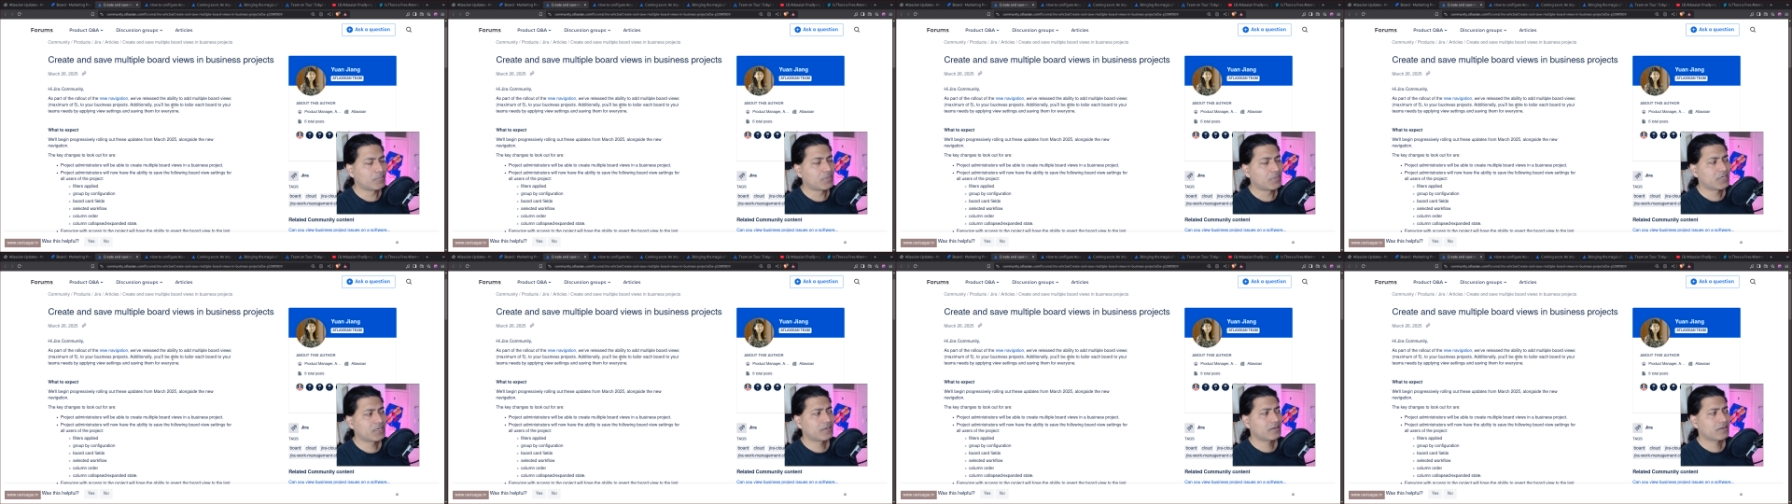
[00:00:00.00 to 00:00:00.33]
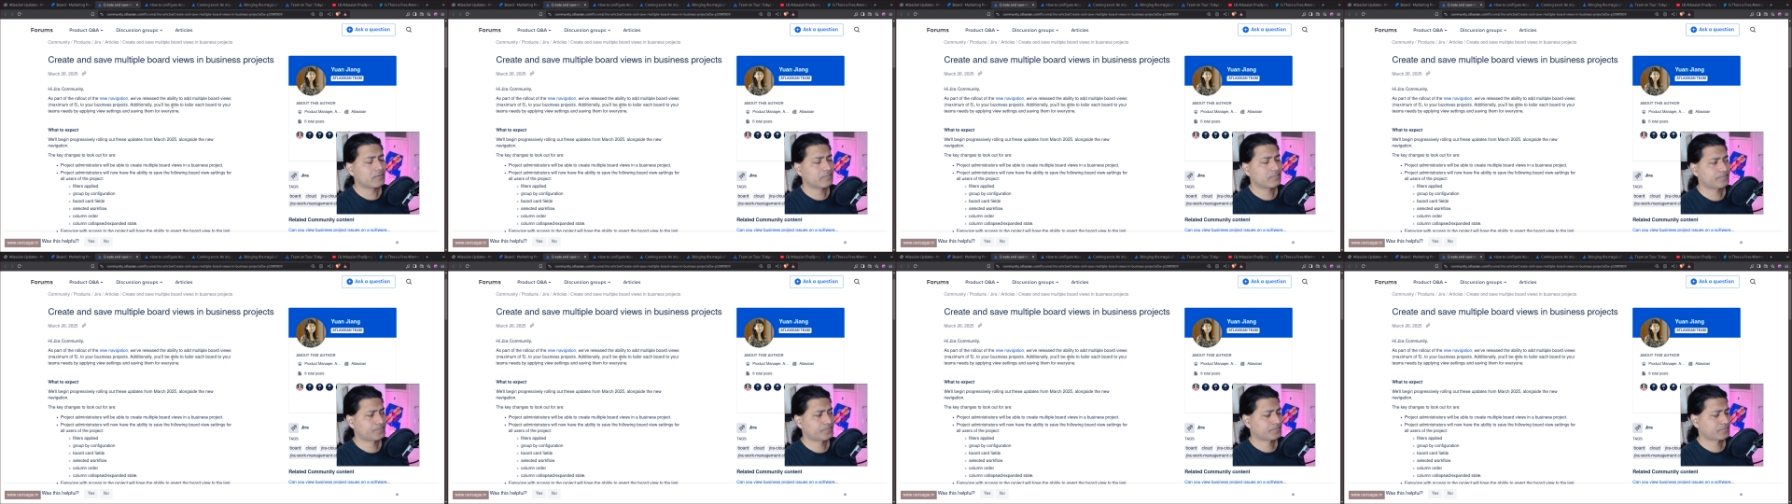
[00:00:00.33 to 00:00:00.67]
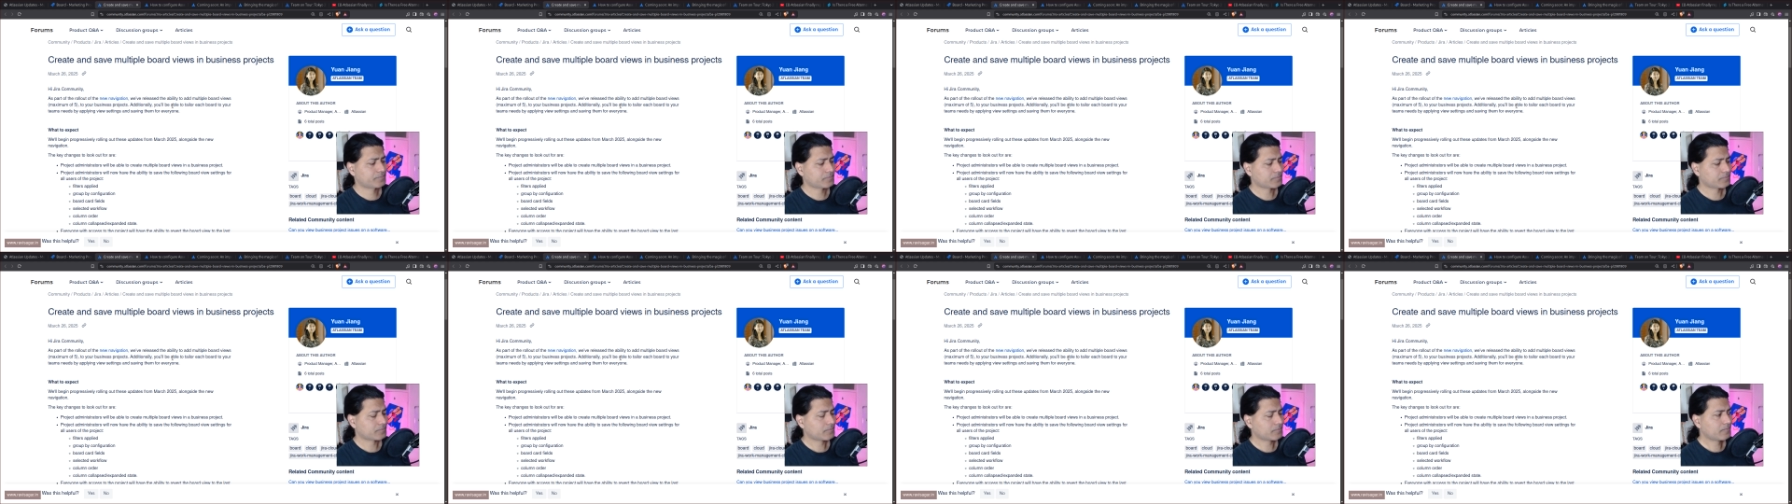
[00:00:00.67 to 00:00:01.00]
But
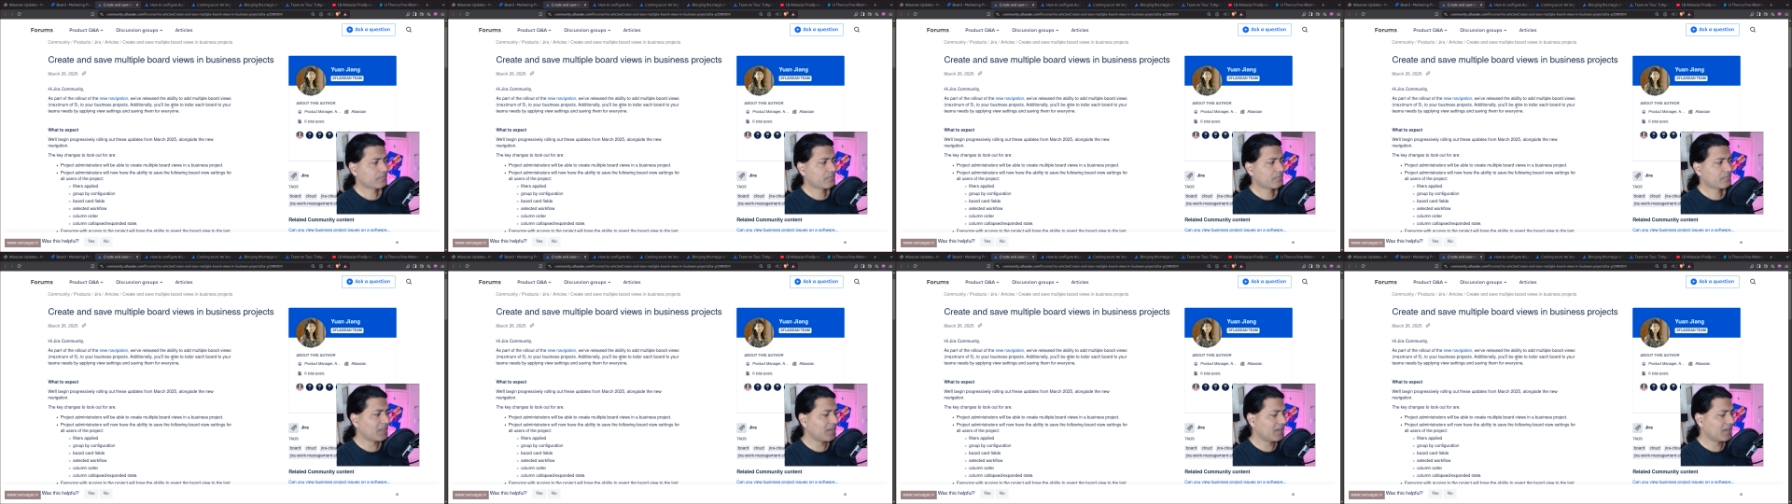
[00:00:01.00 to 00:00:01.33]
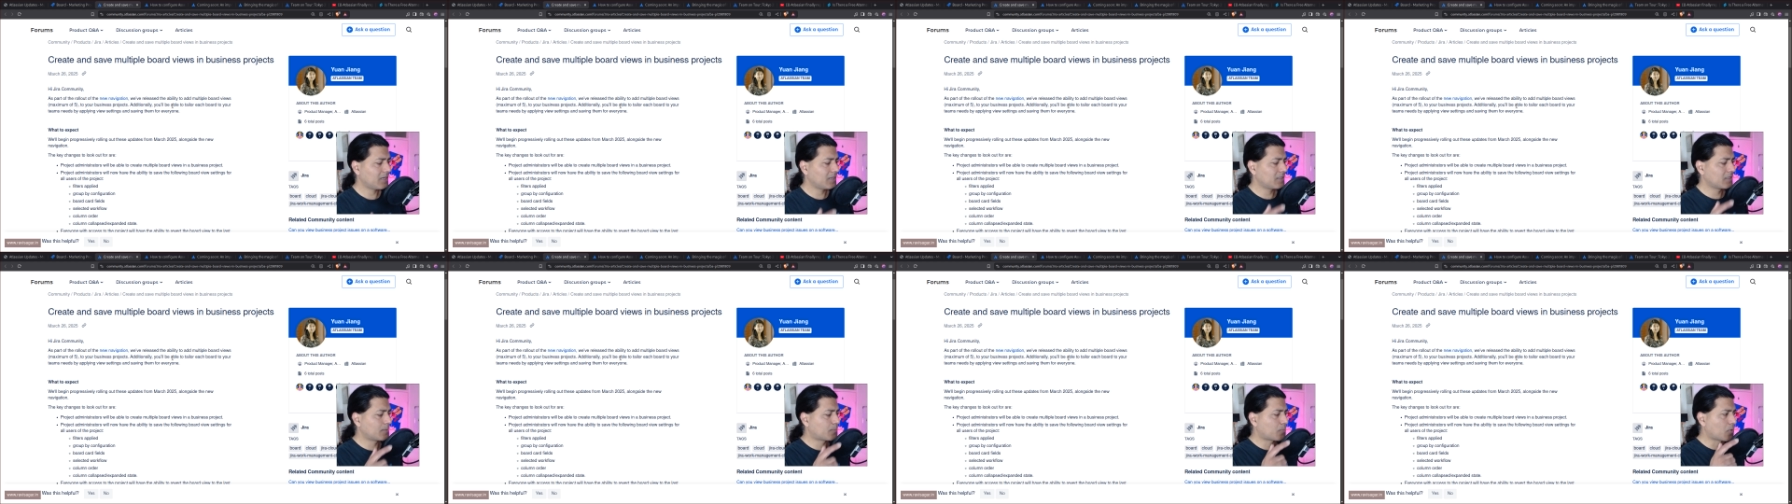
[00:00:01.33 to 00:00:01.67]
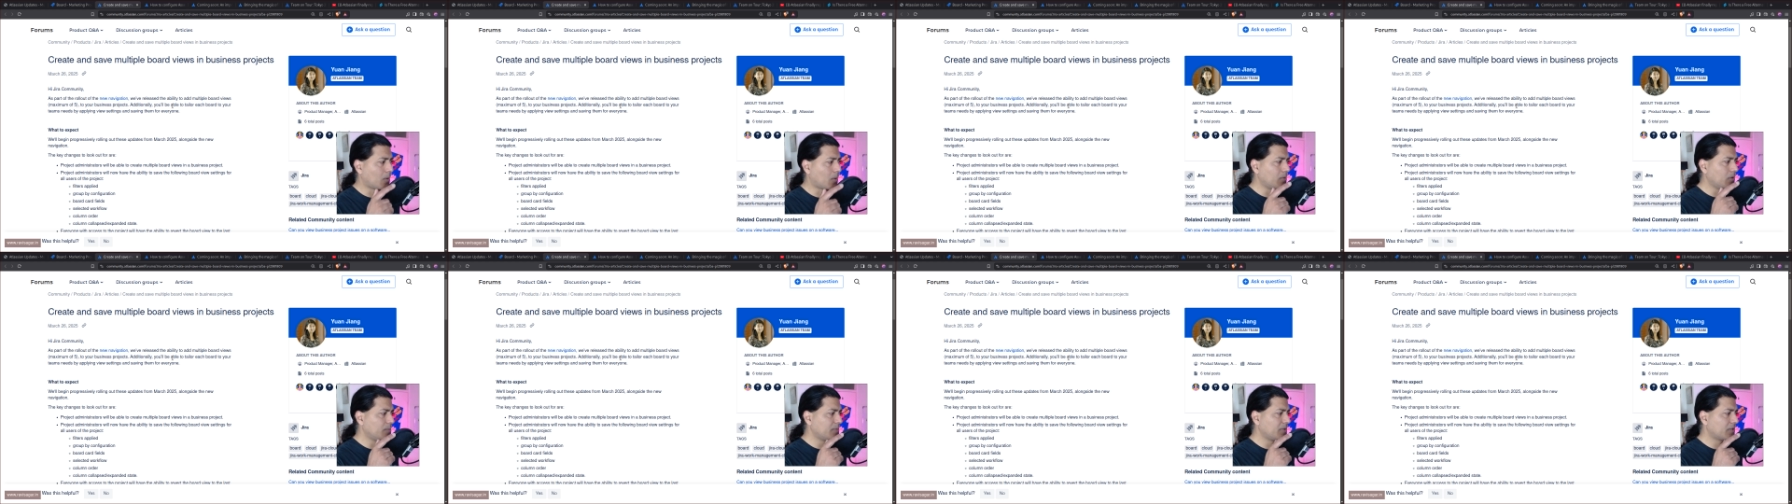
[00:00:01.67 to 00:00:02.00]
the
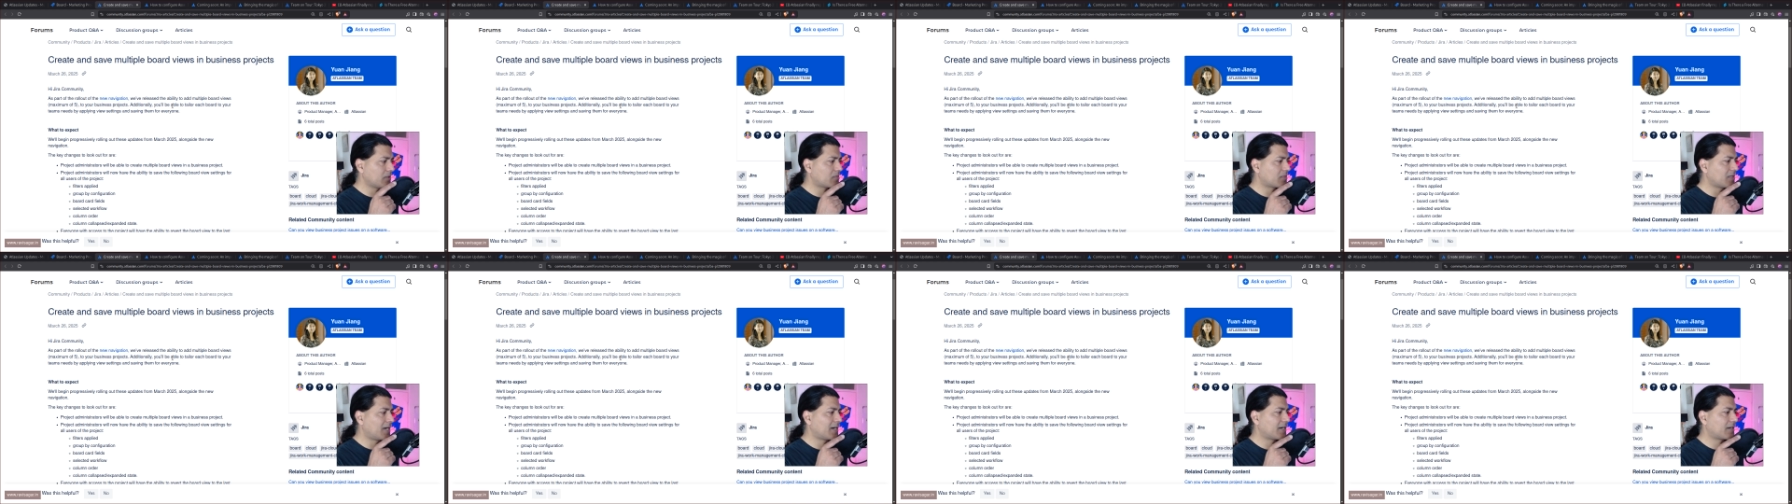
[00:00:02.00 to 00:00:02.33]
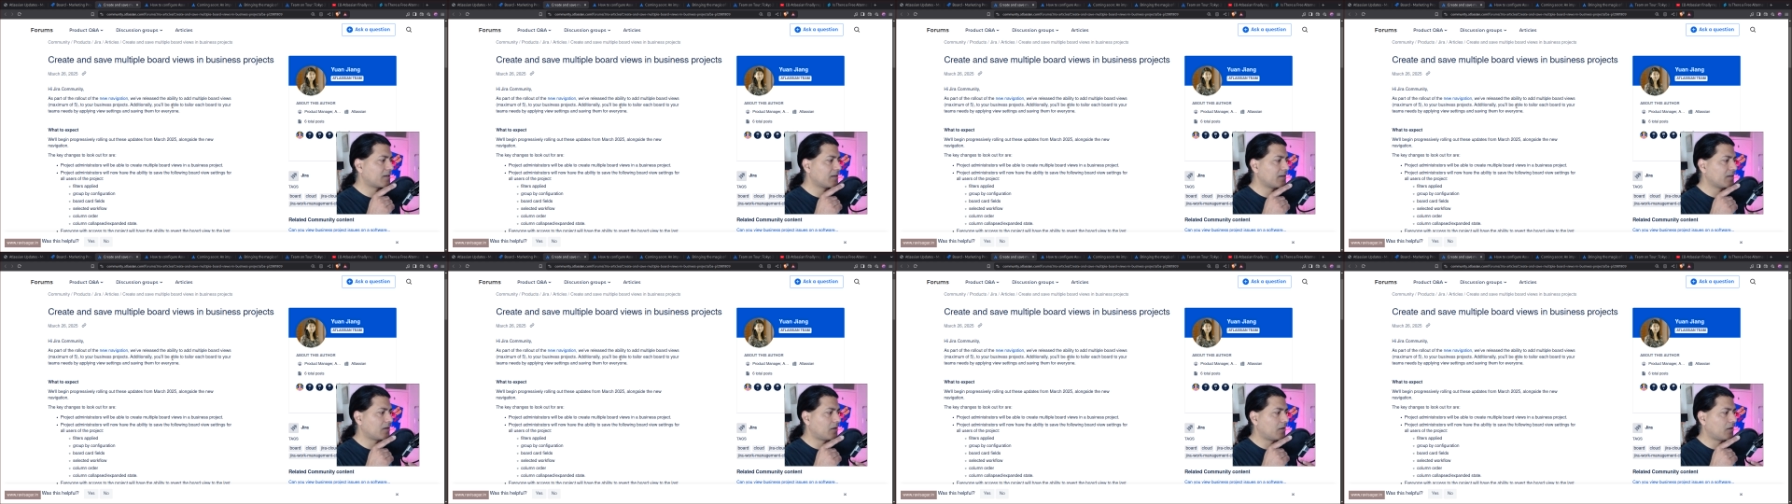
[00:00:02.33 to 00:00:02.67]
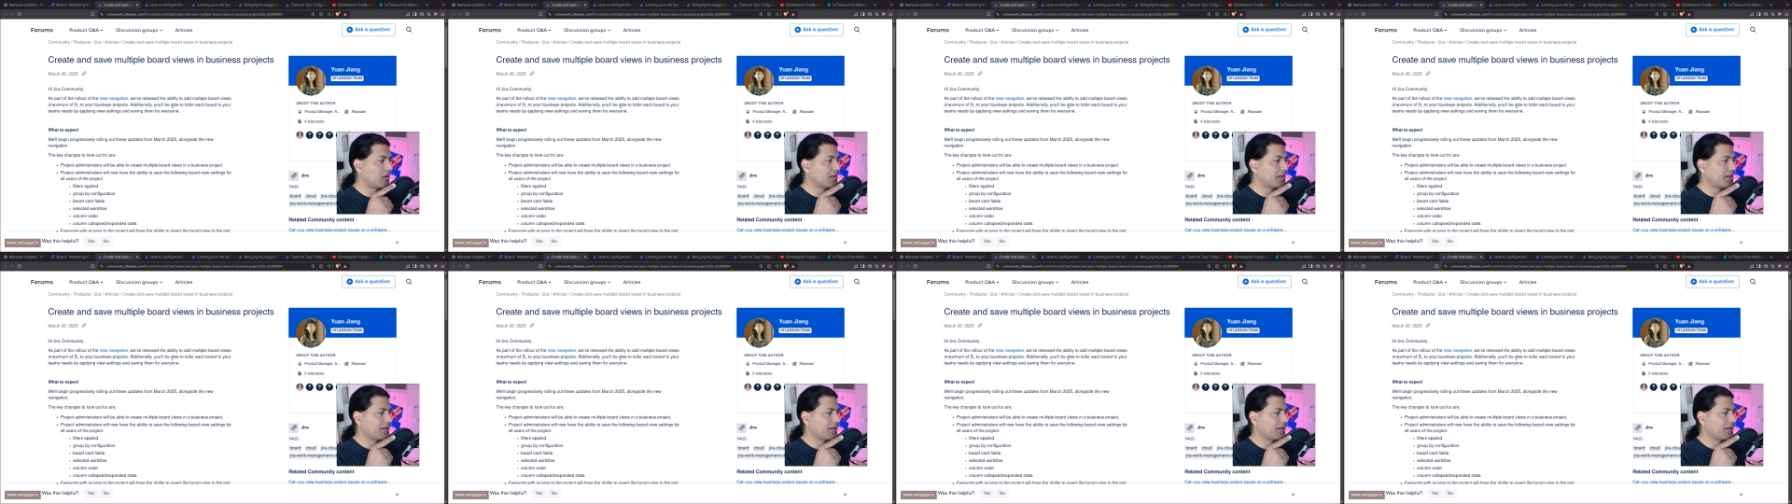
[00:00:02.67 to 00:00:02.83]
problem is that